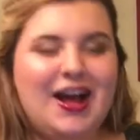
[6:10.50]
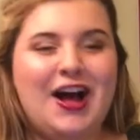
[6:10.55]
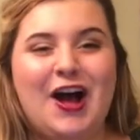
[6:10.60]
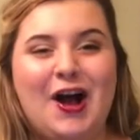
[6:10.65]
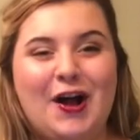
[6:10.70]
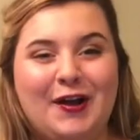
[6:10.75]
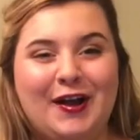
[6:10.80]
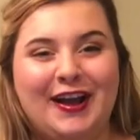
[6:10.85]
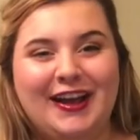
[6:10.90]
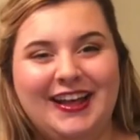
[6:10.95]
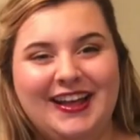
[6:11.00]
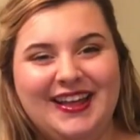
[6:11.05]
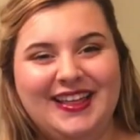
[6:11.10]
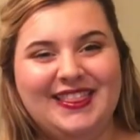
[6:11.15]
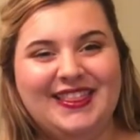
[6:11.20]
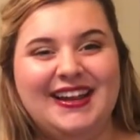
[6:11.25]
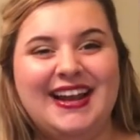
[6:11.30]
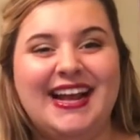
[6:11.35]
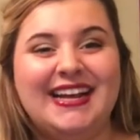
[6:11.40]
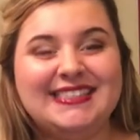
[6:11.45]
Okay,
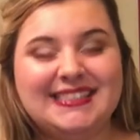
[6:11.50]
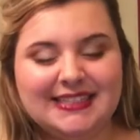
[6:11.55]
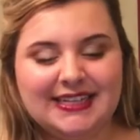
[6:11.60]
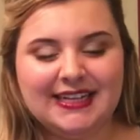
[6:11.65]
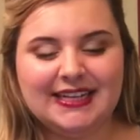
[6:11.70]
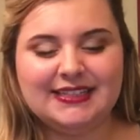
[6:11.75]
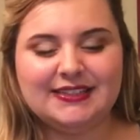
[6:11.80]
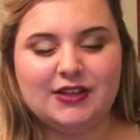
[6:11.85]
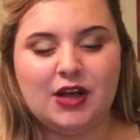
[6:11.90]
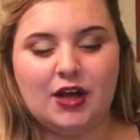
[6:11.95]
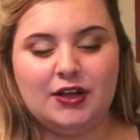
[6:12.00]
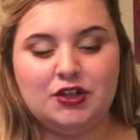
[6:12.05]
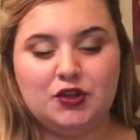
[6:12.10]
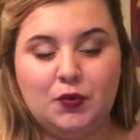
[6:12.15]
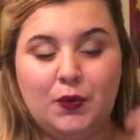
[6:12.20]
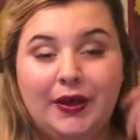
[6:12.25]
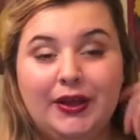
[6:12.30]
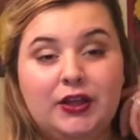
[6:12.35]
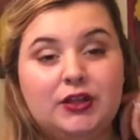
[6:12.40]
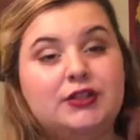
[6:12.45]
the next thing is called
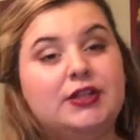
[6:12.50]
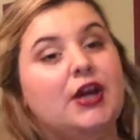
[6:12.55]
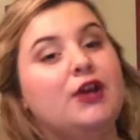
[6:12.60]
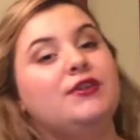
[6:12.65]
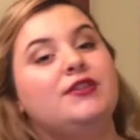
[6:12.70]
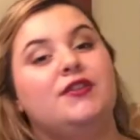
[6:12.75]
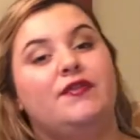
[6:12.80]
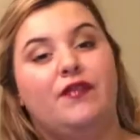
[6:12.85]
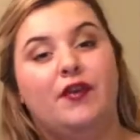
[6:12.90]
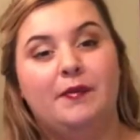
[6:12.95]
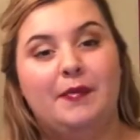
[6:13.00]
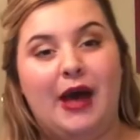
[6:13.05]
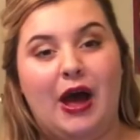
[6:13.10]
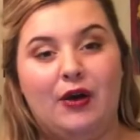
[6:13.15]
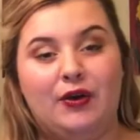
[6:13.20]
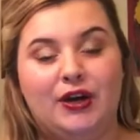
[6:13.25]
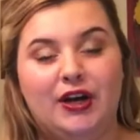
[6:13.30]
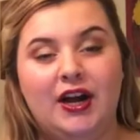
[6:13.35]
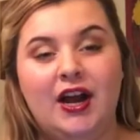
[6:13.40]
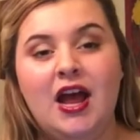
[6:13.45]
Twinkle Toes Foot
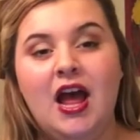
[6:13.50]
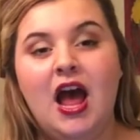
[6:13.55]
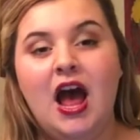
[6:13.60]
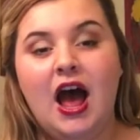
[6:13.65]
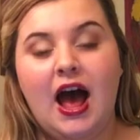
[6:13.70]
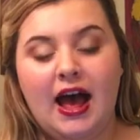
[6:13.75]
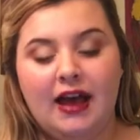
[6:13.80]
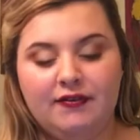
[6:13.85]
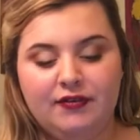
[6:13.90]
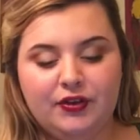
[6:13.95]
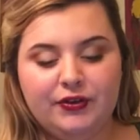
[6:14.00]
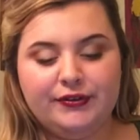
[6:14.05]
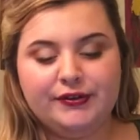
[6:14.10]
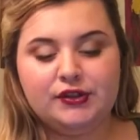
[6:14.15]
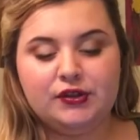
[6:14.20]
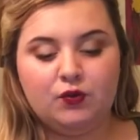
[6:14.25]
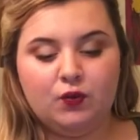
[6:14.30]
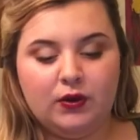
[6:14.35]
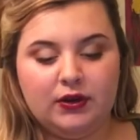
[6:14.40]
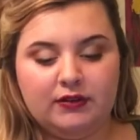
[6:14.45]
Powder. I've
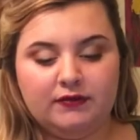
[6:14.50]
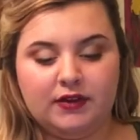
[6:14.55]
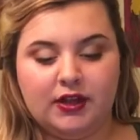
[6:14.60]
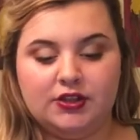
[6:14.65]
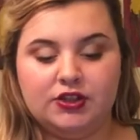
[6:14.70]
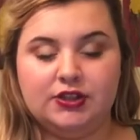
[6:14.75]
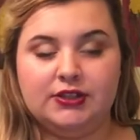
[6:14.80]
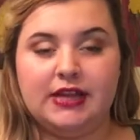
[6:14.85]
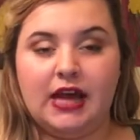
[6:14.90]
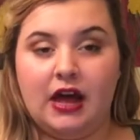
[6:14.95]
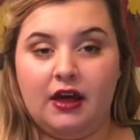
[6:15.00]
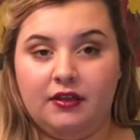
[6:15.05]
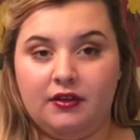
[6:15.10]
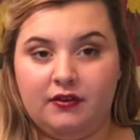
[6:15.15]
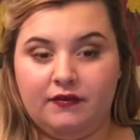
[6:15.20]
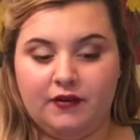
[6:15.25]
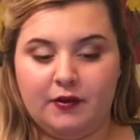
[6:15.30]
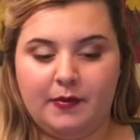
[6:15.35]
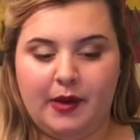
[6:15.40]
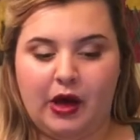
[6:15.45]
used one of Lush's other
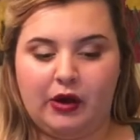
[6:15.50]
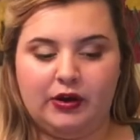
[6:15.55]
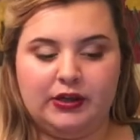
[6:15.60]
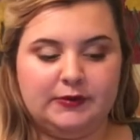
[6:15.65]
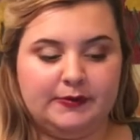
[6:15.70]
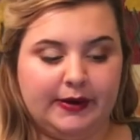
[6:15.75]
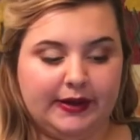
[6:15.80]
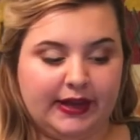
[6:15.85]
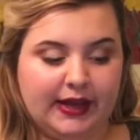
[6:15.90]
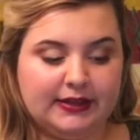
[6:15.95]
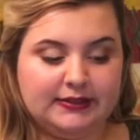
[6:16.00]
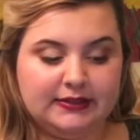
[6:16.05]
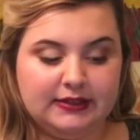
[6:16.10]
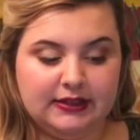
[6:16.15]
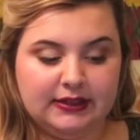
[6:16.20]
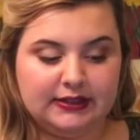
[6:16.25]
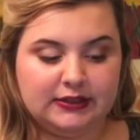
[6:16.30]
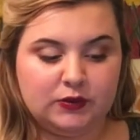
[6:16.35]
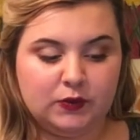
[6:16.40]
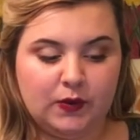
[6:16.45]
foot powders, but I guess
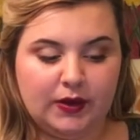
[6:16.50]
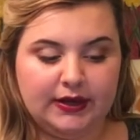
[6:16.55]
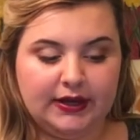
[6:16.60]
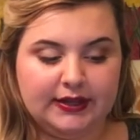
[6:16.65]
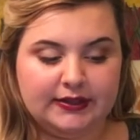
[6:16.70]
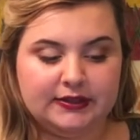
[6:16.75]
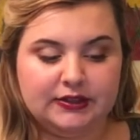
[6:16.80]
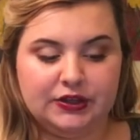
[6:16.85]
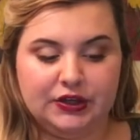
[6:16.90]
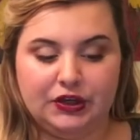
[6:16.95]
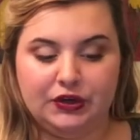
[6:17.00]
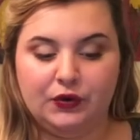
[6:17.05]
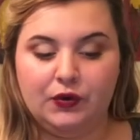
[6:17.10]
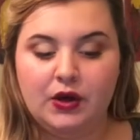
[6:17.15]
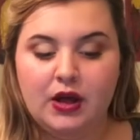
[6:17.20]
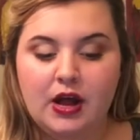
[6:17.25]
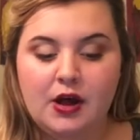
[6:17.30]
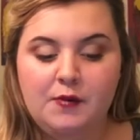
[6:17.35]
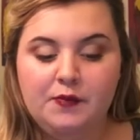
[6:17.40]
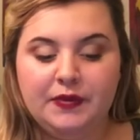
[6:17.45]
this one is
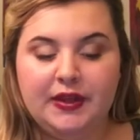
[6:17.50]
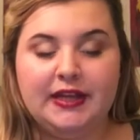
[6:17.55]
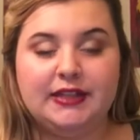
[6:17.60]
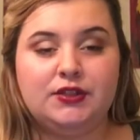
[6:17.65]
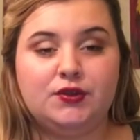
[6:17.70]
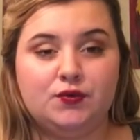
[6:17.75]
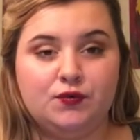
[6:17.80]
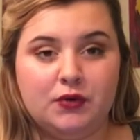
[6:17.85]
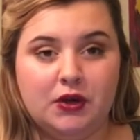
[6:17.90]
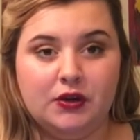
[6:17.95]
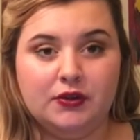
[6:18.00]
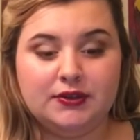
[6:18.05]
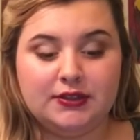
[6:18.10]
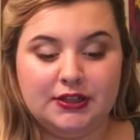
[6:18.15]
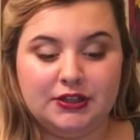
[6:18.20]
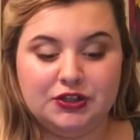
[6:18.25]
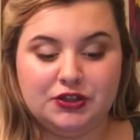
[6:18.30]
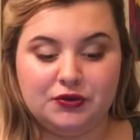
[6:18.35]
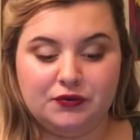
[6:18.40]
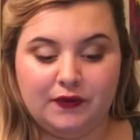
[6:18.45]
new. It's rose
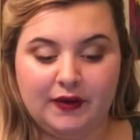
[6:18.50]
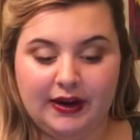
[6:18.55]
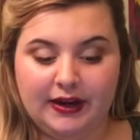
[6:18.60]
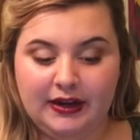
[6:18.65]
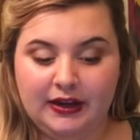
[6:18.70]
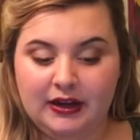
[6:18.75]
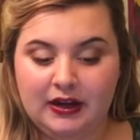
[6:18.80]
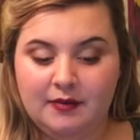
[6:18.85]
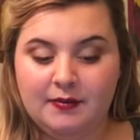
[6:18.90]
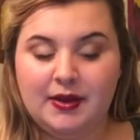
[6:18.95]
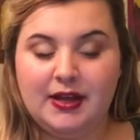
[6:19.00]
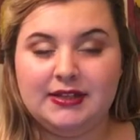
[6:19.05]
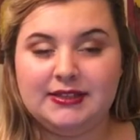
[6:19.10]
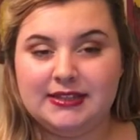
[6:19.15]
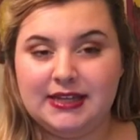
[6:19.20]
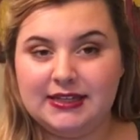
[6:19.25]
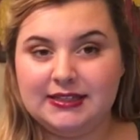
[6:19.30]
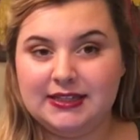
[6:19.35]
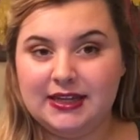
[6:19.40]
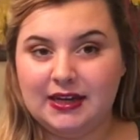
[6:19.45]
and geranium
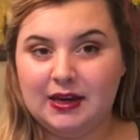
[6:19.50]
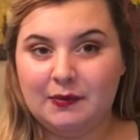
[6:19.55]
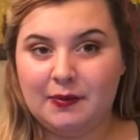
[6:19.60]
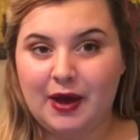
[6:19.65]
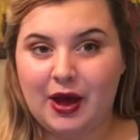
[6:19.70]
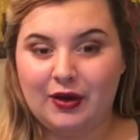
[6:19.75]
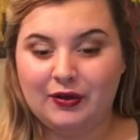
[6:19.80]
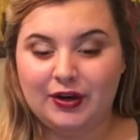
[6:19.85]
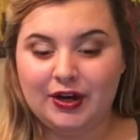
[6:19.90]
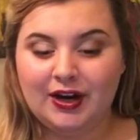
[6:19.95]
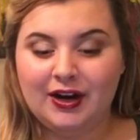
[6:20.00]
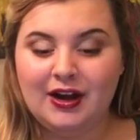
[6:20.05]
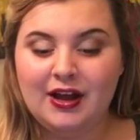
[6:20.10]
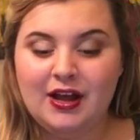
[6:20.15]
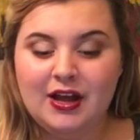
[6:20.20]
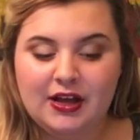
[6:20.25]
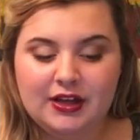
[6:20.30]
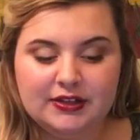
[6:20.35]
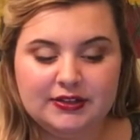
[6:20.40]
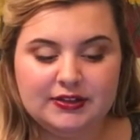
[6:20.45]
scented powder.
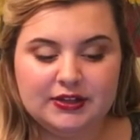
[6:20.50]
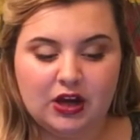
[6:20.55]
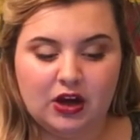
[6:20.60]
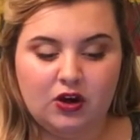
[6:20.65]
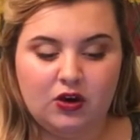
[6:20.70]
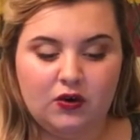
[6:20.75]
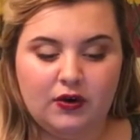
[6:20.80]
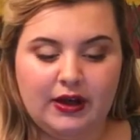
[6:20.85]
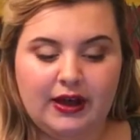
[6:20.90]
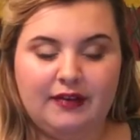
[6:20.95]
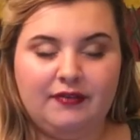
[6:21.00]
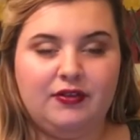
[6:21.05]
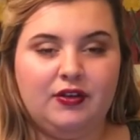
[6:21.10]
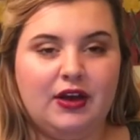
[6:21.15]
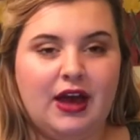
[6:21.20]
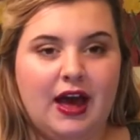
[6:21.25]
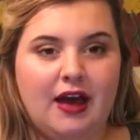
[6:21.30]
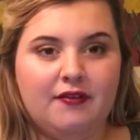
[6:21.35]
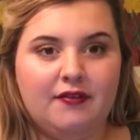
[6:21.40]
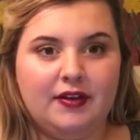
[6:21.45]
So if you
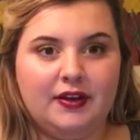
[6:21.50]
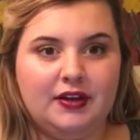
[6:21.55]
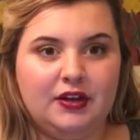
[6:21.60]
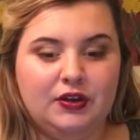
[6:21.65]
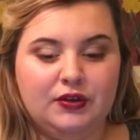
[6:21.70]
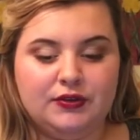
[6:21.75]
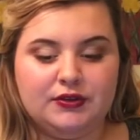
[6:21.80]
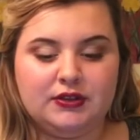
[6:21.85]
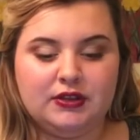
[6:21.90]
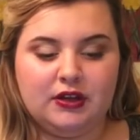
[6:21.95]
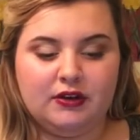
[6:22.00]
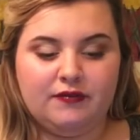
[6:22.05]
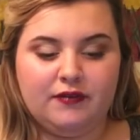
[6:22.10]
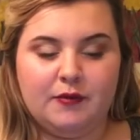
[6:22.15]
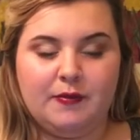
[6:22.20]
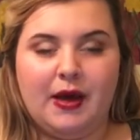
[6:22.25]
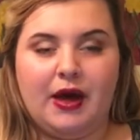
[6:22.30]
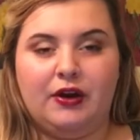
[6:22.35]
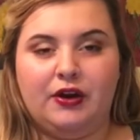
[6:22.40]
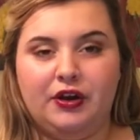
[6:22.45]
haven't used their
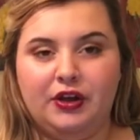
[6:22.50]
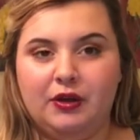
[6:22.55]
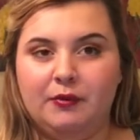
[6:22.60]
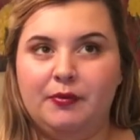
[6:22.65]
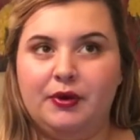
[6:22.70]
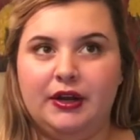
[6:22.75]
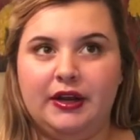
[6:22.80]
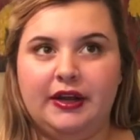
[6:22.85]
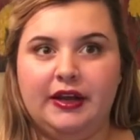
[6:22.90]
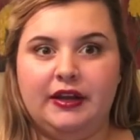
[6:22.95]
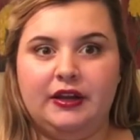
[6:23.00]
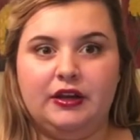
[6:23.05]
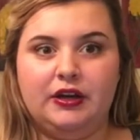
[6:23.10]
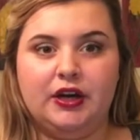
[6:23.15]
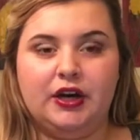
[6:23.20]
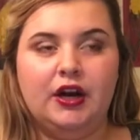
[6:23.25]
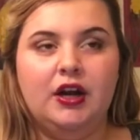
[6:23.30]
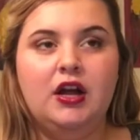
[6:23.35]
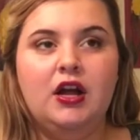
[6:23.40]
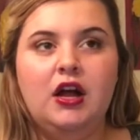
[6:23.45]
foot powder, you can put it in
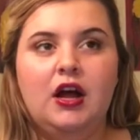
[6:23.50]
your